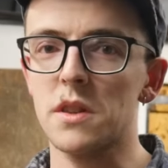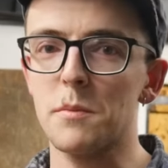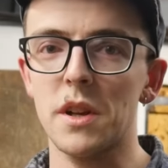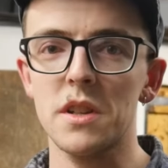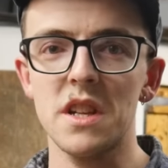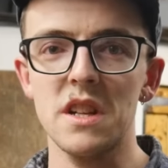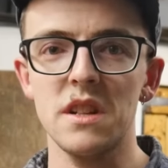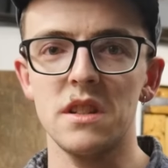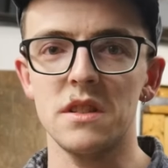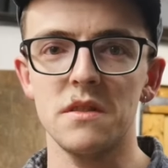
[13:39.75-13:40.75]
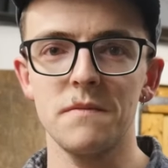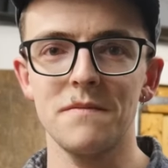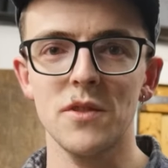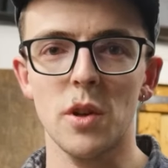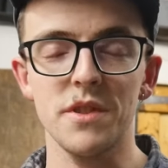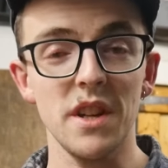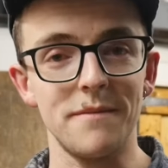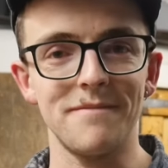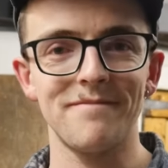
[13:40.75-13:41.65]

the plugs in, and job's done.